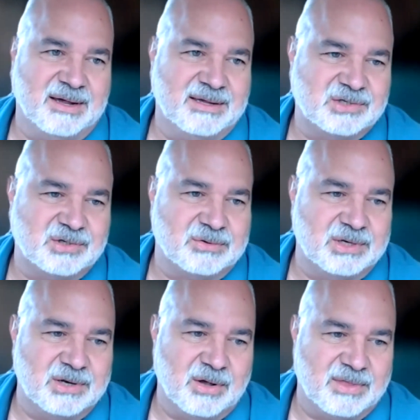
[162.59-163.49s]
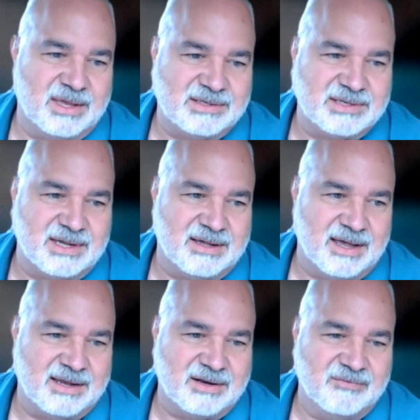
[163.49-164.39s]
I certainly know that
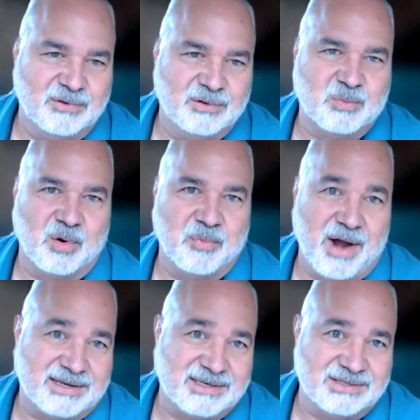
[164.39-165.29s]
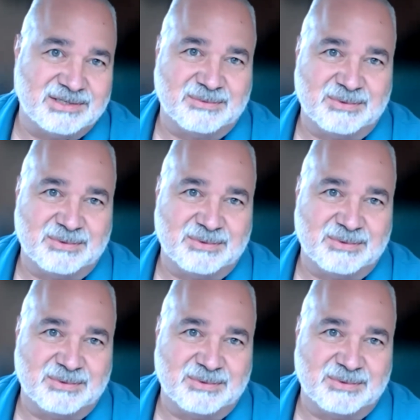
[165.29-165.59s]
I could have used more practice,